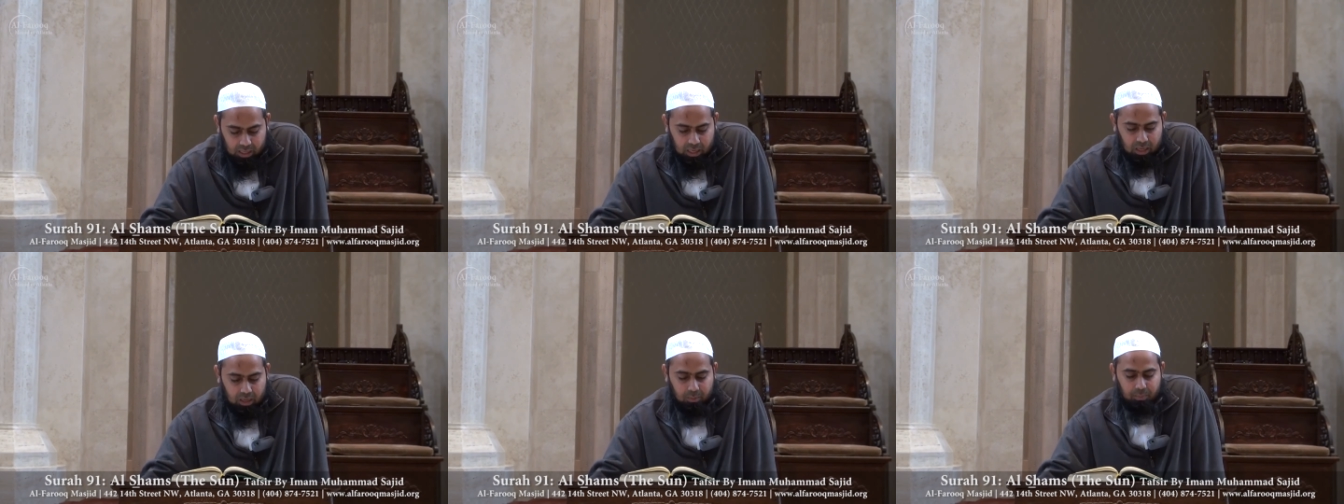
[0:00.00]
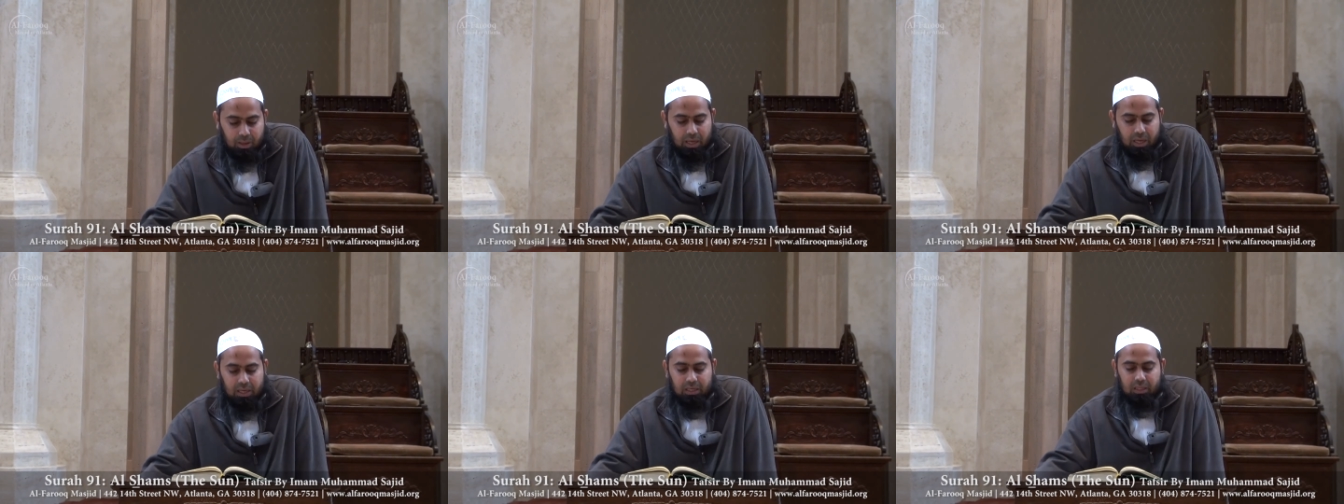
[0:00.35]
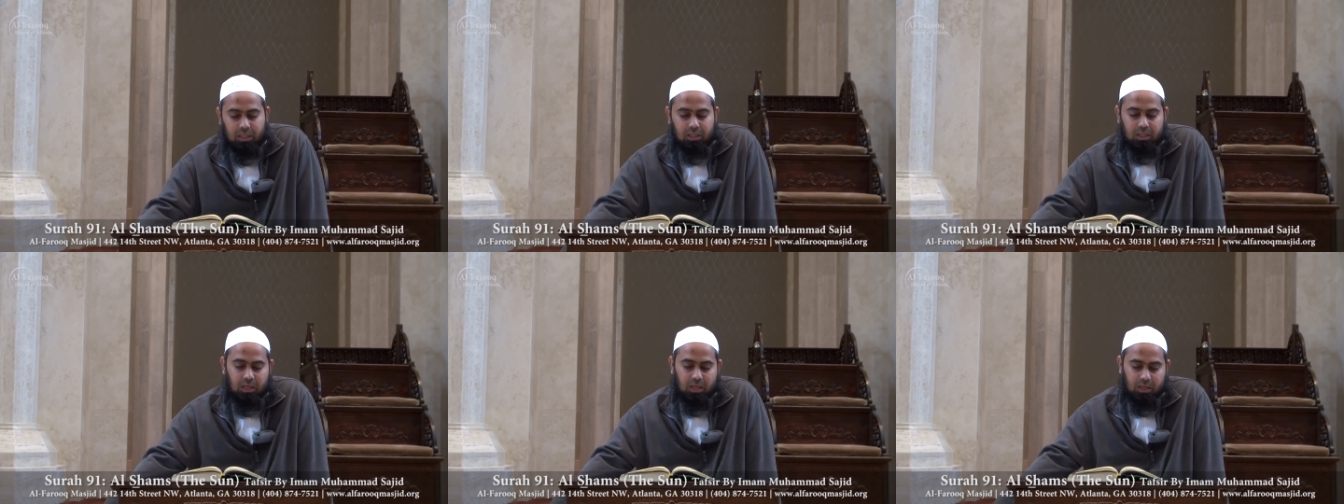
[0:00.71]
And by
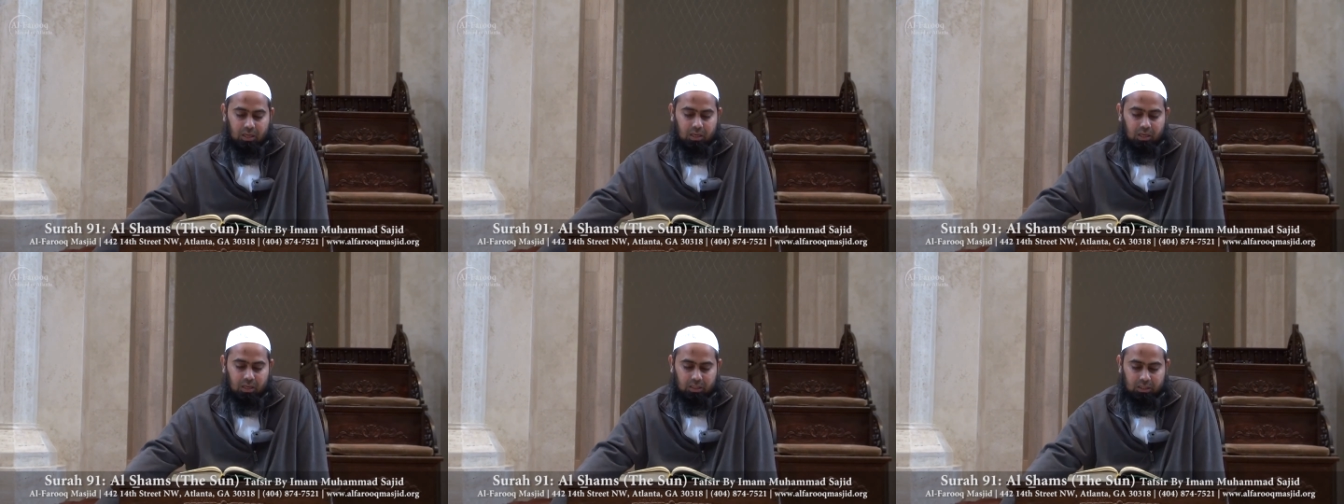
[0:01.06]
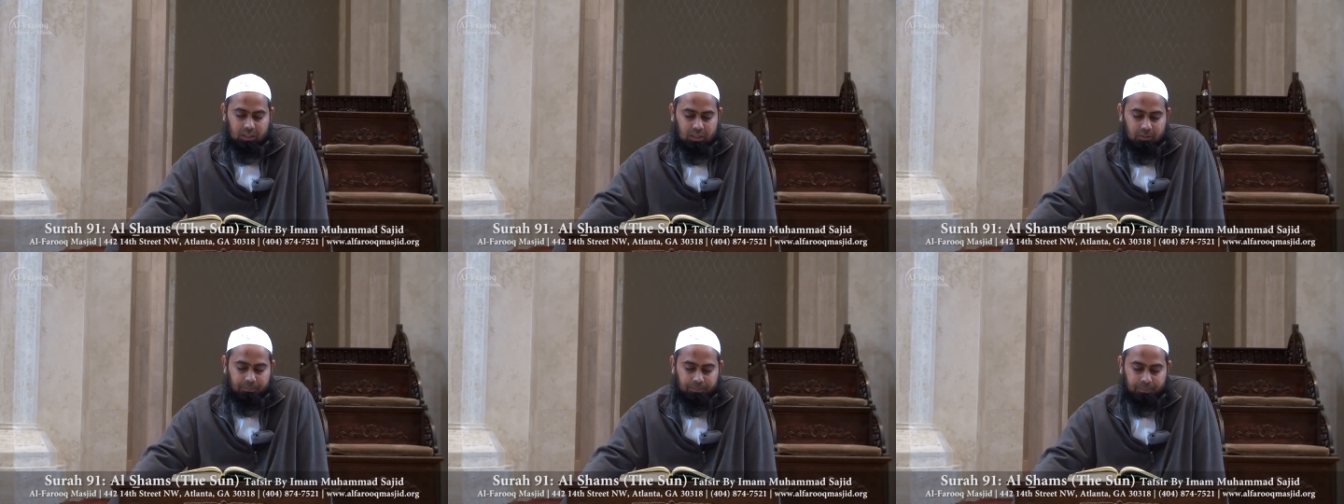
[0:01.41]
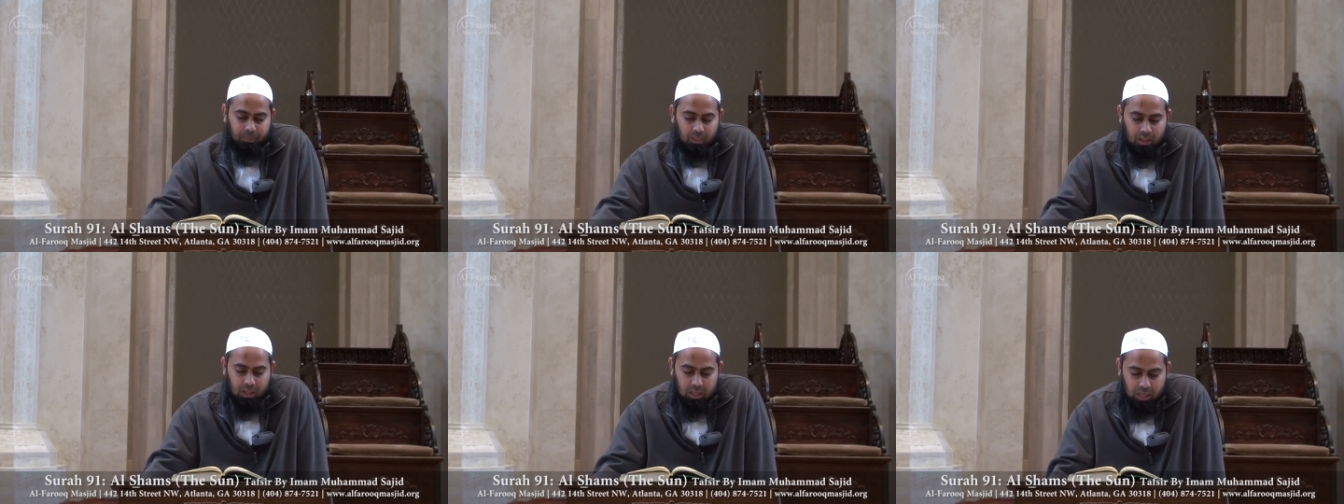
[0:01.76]
the earth
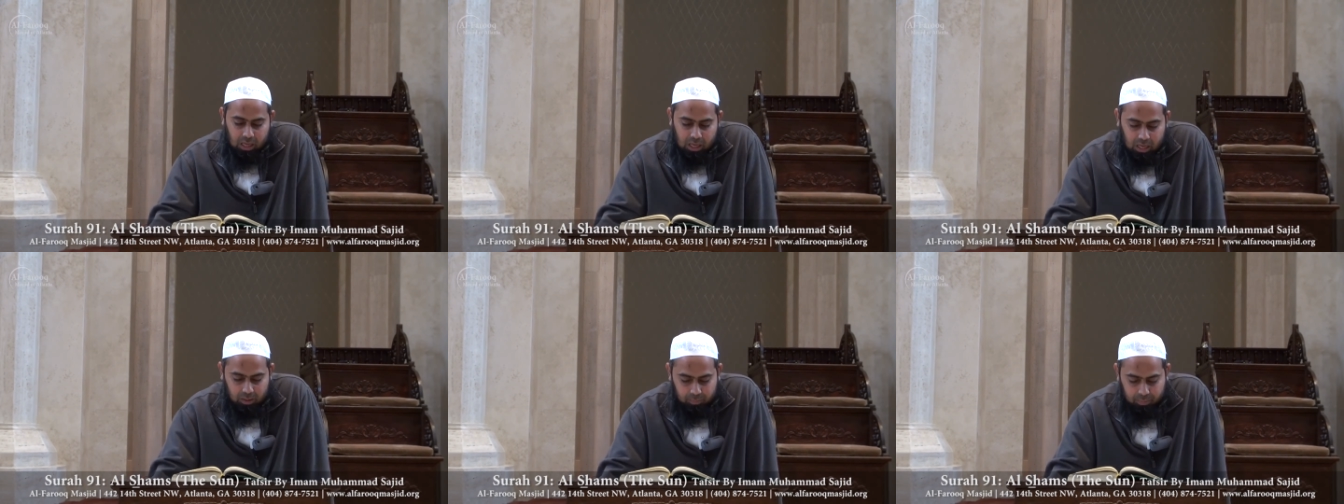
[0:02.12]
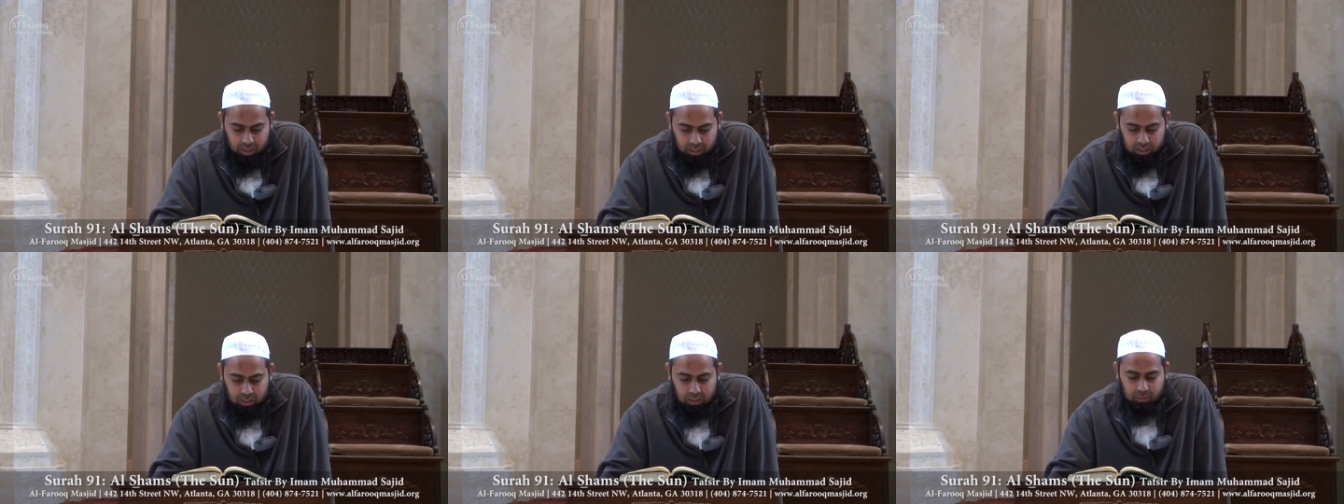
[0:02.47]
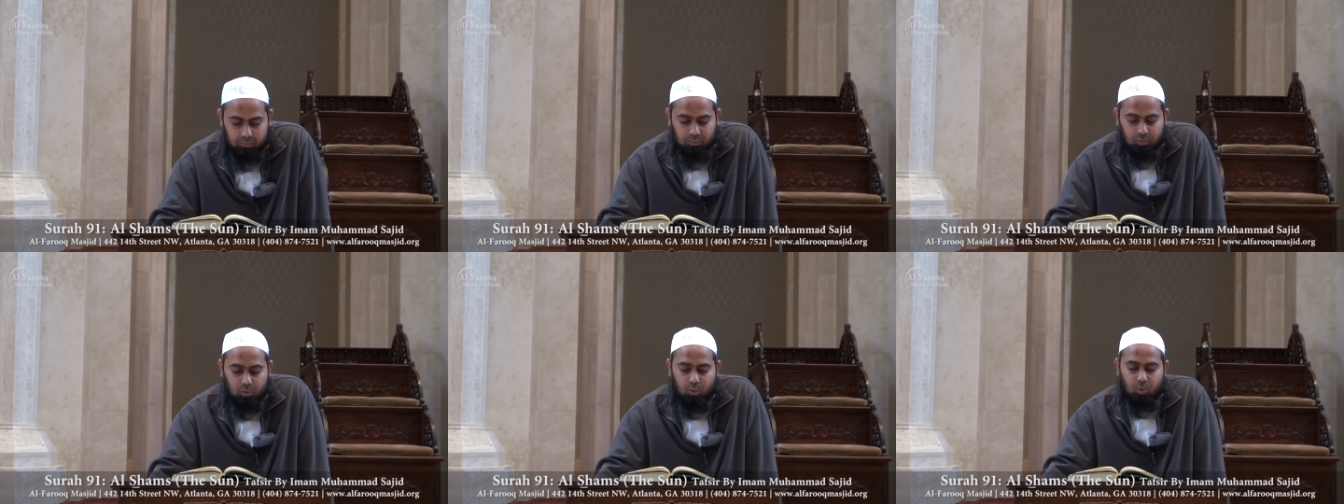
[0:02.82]
and by
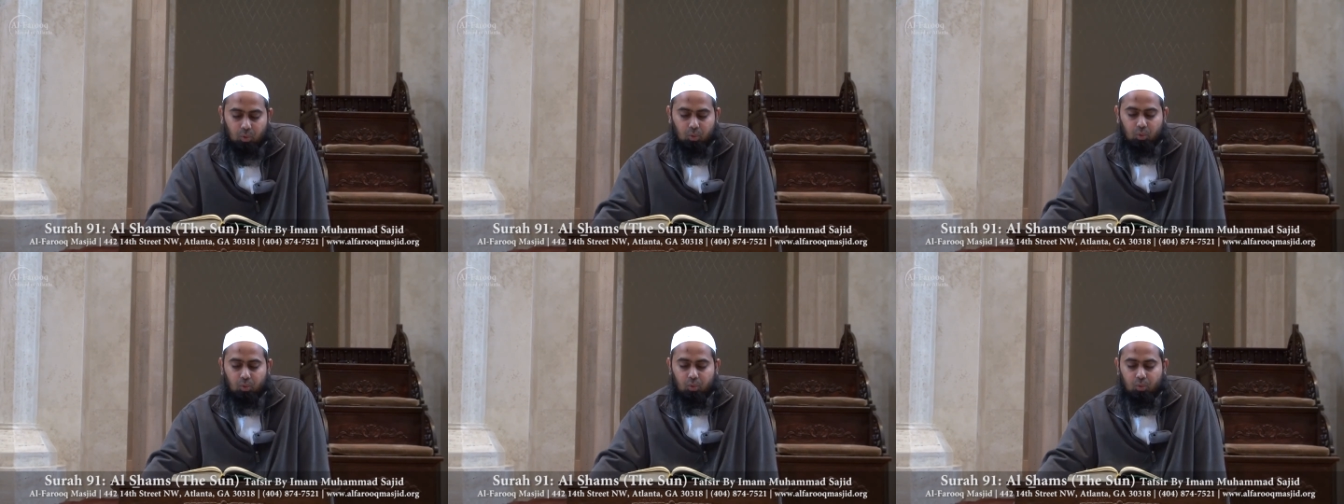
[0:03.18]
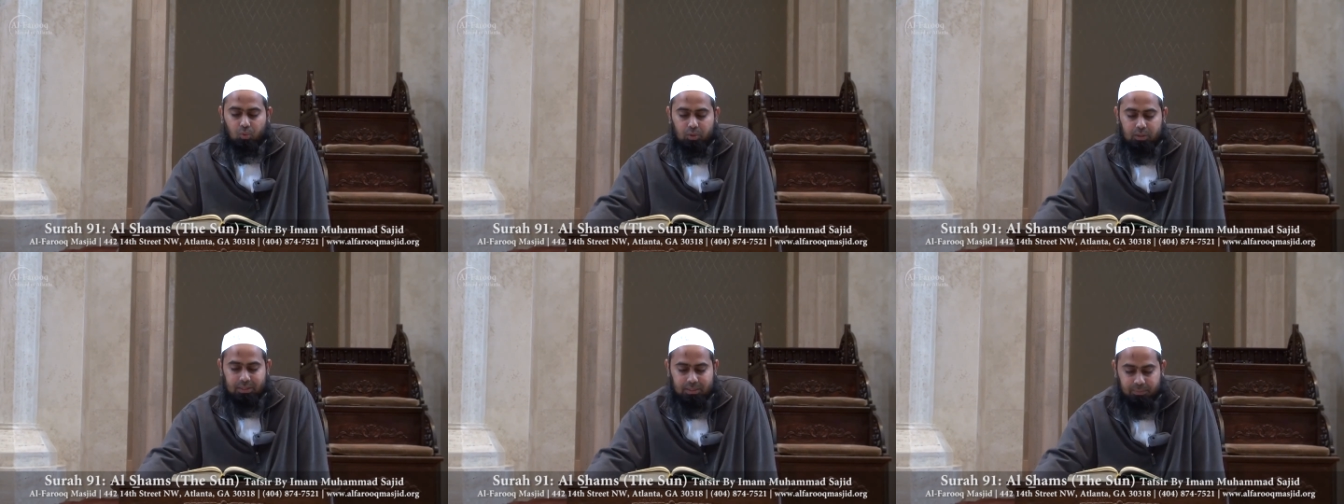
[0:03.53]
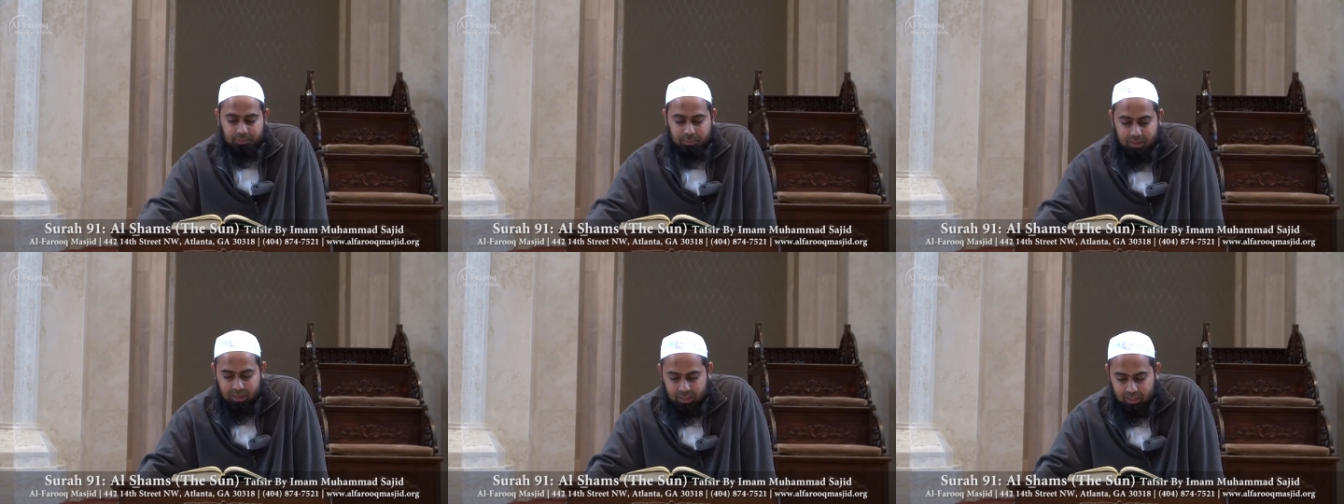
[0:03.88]
him who
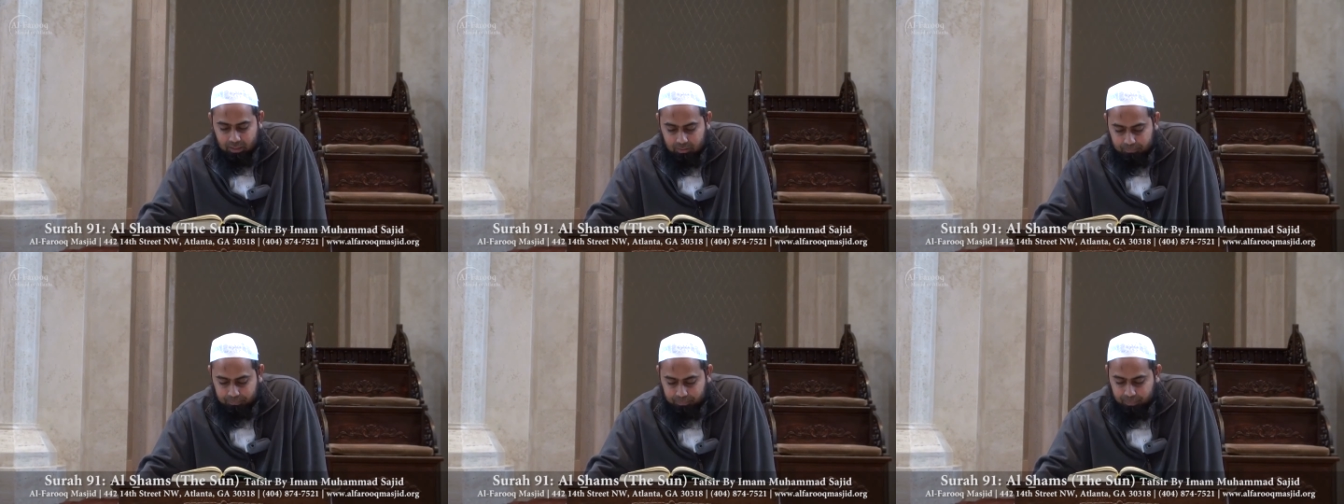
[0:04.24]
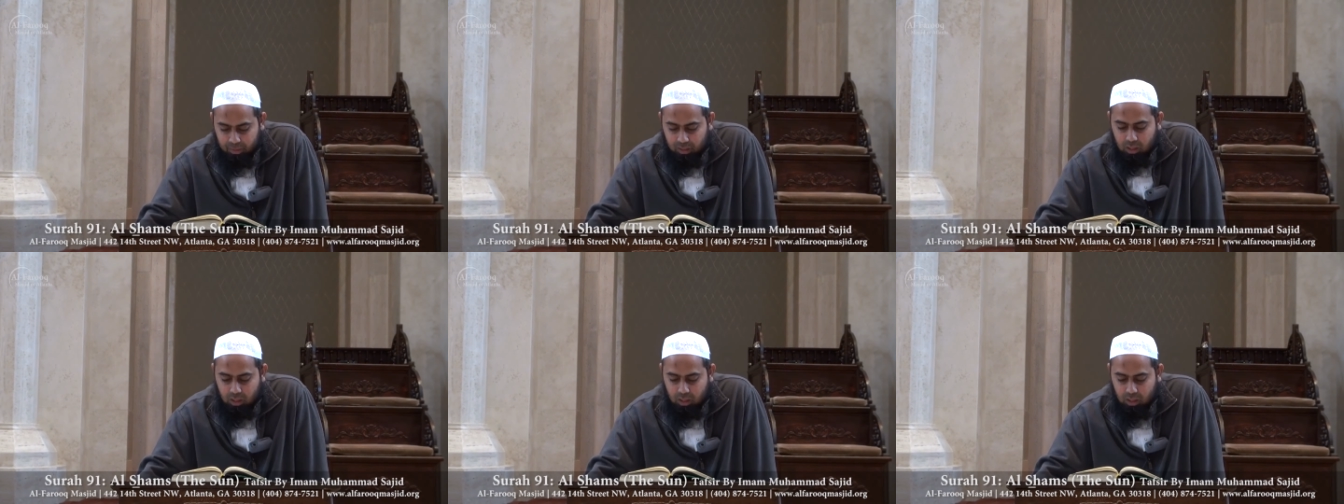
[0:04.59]
spread it.